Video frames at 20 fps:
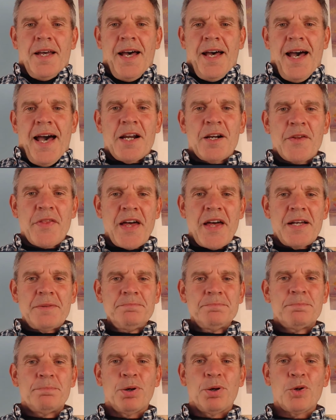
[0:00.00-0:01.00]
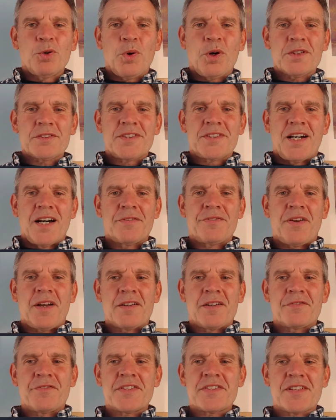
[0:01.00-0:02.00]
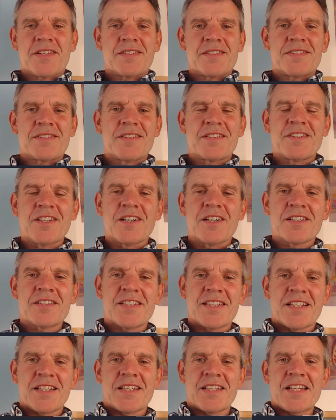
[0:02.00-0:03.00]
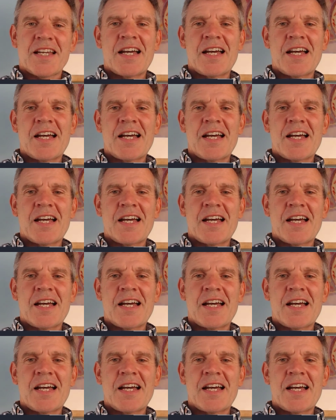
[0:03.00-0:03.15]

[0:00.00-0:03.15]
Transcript: Hello there, Paul Watts, High Flying Physics, targeting